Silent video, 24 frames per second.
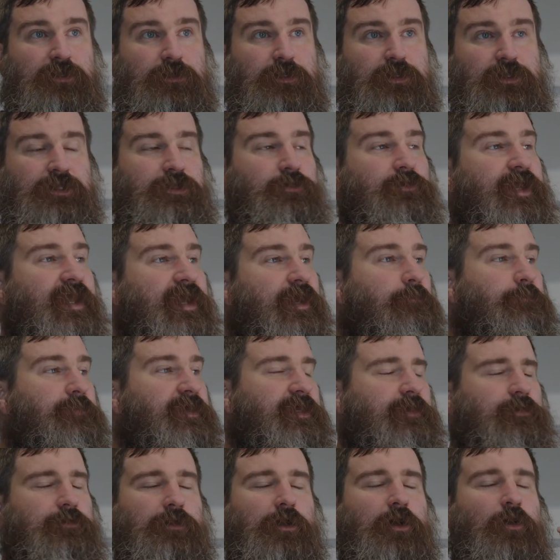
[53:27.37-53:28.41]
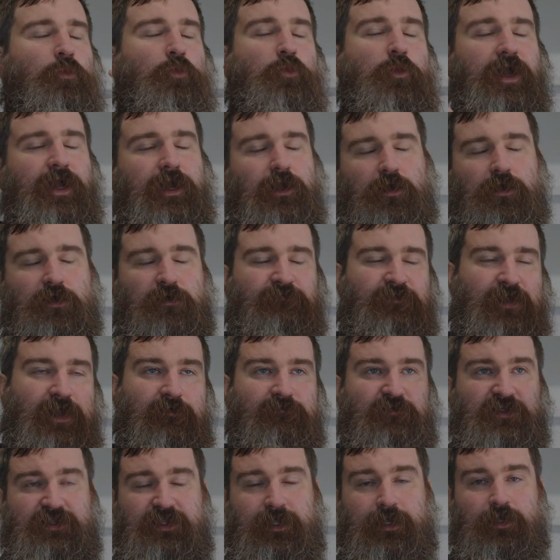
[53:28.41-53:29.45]
you can't be aware of
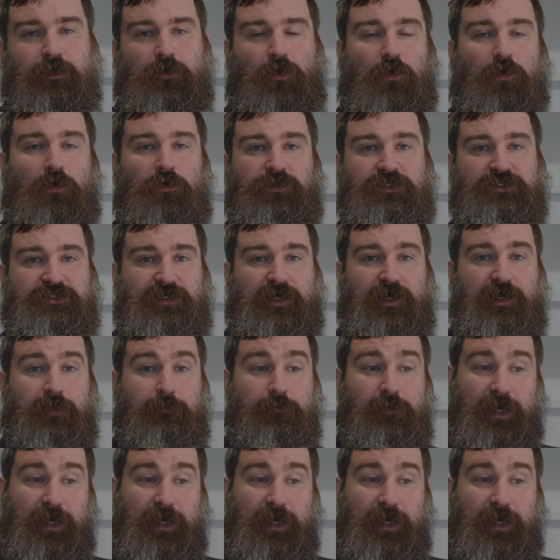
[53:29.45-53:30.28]
everything all the time,